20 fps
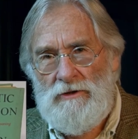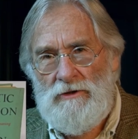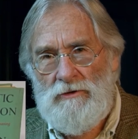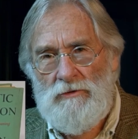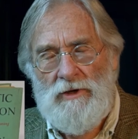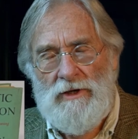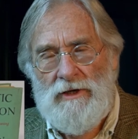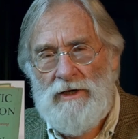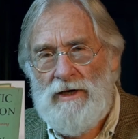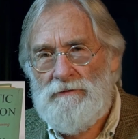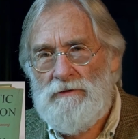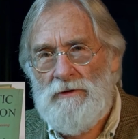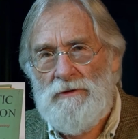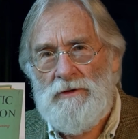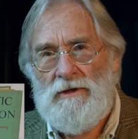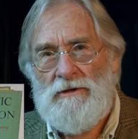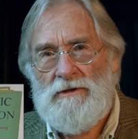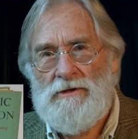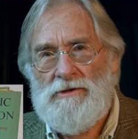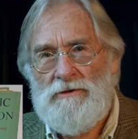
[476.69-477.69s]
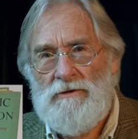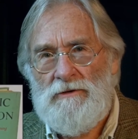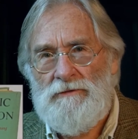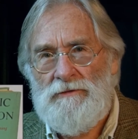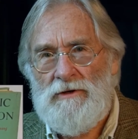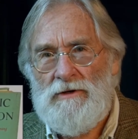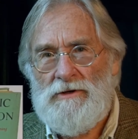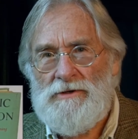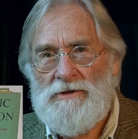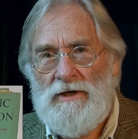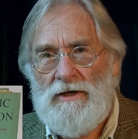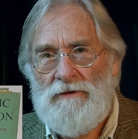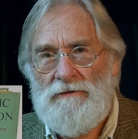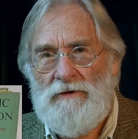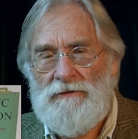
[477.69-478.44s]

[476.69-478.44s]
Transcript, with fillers: you really have to think this through for yourself.